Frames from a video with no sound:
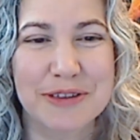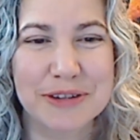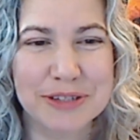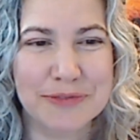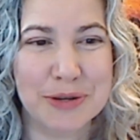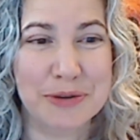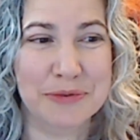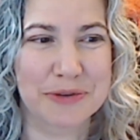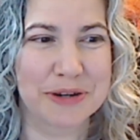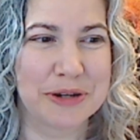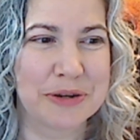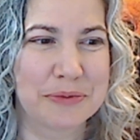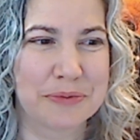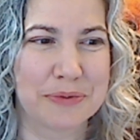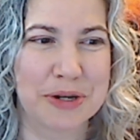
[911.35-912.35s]
those of you
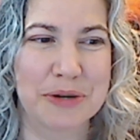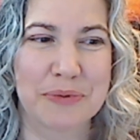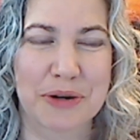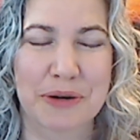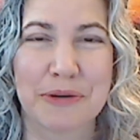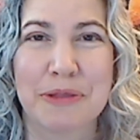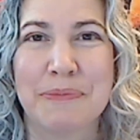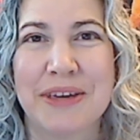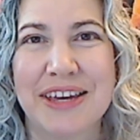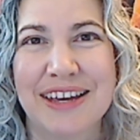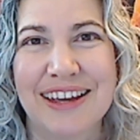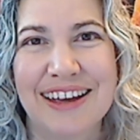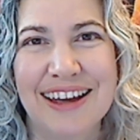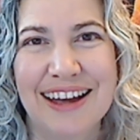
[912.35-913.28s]
who work with me,